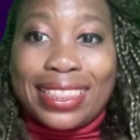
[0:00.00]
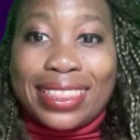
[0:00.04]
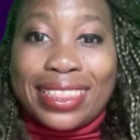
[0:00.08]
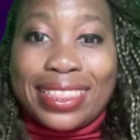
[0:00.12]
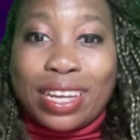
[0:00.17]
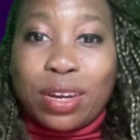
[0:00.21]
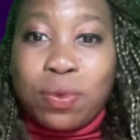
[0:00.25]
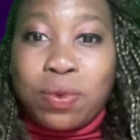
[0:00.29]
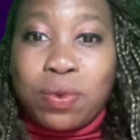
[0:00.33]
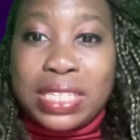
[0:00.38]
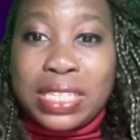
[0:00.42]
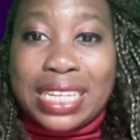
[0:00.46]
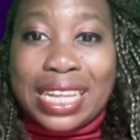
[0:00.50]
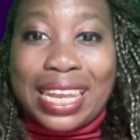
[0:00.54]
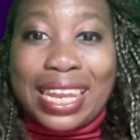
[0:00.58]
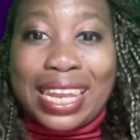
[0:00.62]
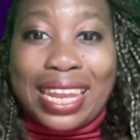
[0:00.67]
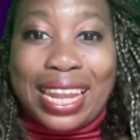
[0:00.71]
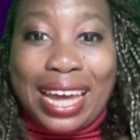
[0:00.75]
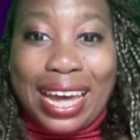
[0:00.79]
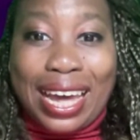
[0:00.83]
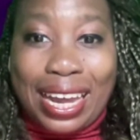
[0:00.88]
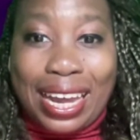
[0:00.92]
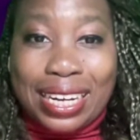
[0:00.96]
there was a
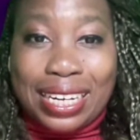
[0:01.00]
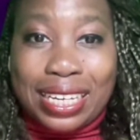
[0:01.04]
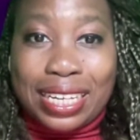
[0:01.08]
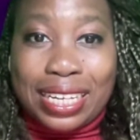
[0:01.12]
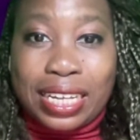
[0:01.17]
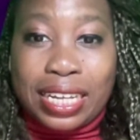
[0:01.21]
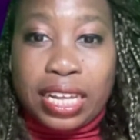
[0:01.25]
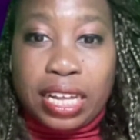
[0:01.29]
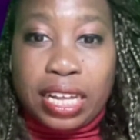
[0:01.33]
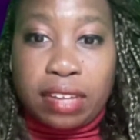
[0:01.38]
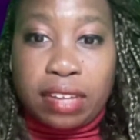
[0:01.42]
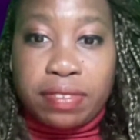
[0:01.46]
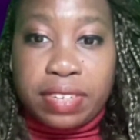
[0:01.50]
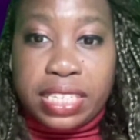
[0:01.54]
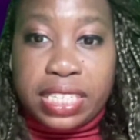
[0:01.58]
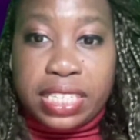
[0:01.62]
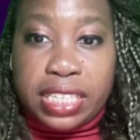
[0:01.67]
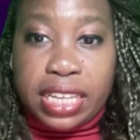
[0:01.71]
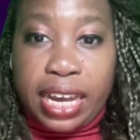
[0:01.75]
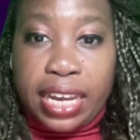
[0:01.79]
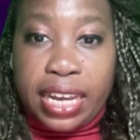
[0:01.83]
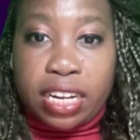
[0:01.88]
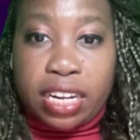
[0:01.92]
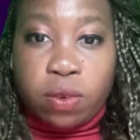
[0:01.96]
lot of
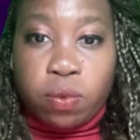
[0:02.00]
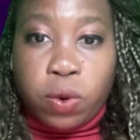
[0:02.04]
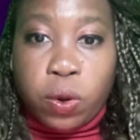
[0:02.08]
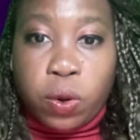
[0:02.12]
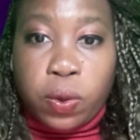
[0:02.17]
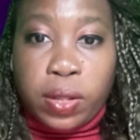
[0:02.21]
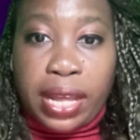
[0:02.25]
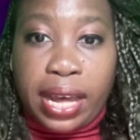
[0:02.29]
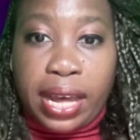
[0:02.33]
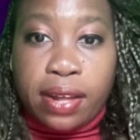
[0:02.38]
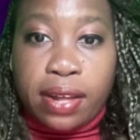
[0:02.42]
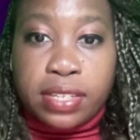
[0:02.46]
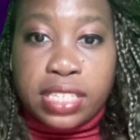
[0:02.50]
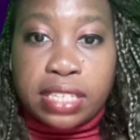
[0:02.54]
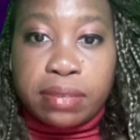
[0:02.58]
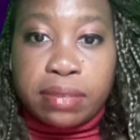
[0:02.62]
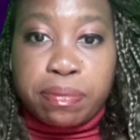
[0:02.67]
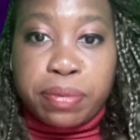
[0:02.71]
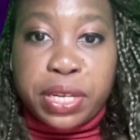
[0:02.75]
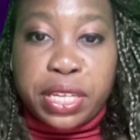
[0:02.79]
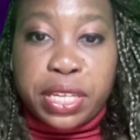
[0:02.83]
exciting rollouts,